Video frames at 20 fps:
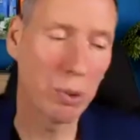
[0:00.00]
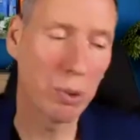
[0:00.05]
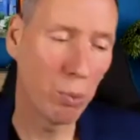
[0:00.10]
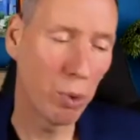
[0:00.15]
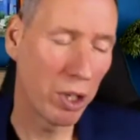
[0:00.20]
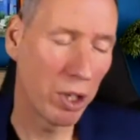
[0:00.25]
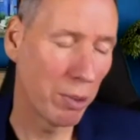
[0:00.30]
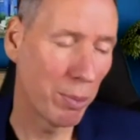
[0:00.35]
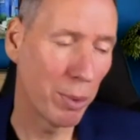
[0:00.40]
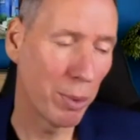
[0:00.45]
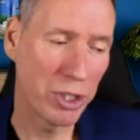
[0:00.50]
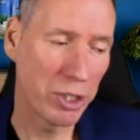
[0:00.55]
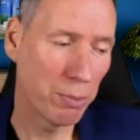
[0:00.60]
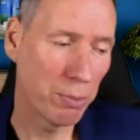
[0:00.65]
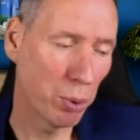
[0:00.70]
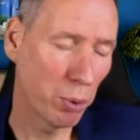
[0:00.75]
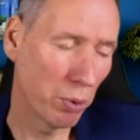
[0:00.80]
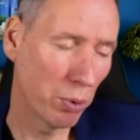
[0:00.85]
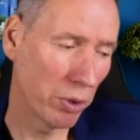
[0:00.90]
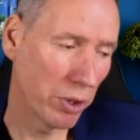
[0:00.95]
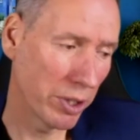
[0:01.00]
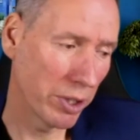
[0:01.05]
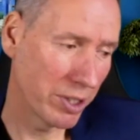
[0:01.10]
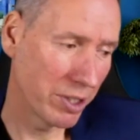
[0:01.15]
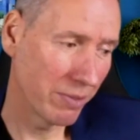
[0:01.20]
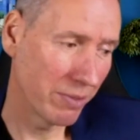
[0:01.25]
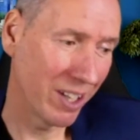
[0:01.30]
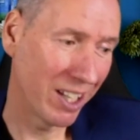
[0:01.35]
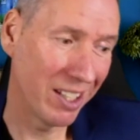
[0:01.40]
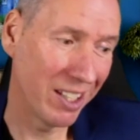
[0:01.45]
one of the most important things
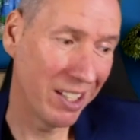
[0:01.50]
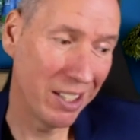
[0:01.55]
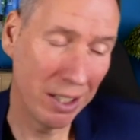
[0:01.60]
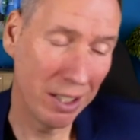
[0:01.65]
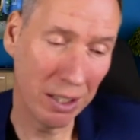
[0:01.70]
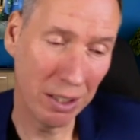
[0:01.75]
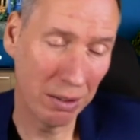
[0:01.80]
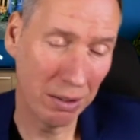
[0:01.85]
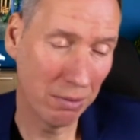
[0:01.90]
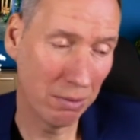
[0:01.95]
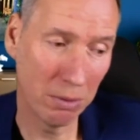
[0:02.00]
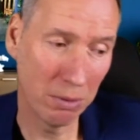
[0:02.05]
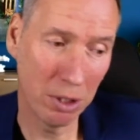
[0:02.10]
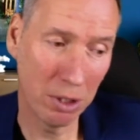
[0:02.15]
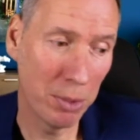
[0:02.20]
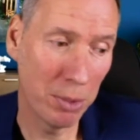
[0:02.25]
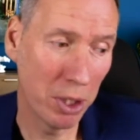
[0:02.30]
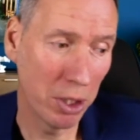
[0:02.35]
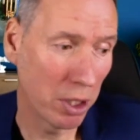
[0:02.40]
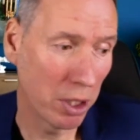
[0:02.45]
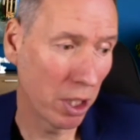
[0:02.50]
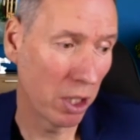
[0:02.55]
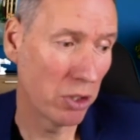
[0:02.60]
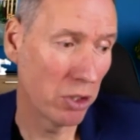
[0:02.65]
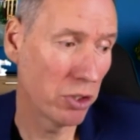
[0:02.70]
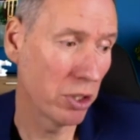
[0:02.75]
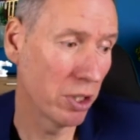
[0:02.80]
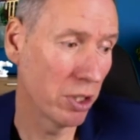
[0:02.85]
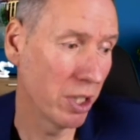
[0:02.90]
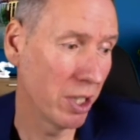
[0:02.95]
of any
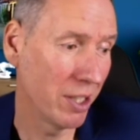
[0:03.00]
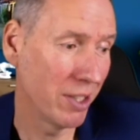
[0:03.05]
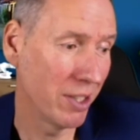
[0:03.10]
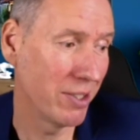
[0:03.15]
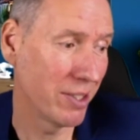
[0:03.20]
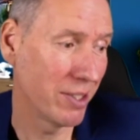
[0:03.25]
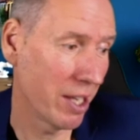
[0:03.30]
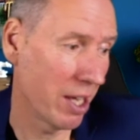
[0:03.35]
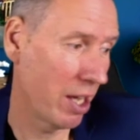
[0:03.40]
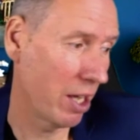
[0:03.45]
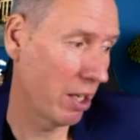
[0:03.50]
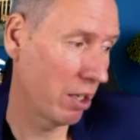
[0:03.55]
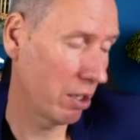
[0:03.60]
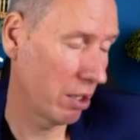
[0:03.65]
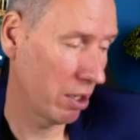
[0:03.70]
communication is that